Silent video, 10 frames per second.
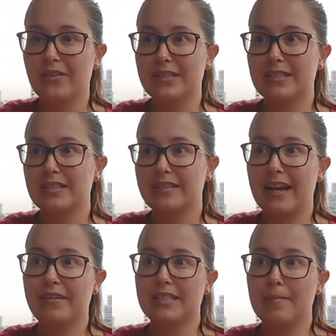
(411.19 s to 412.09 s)
There is
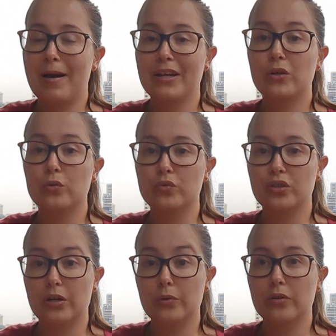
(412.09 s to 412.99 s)
there is a man called
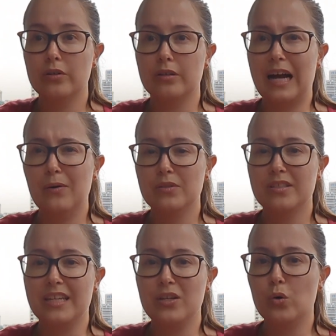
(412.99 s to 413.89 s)

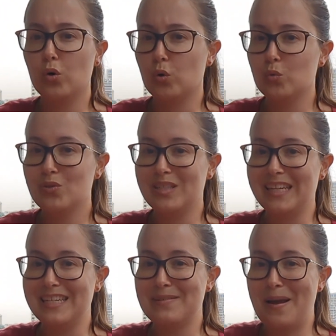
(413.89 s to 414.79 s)
Gaustin or
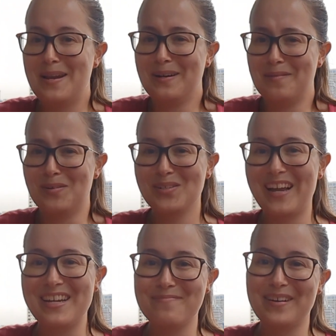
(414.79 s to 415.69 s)
Goldstein, depending, I'm not
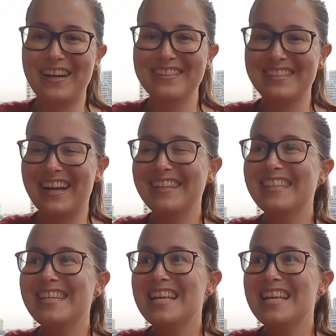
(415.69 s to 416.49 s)
sure how you pronounce that,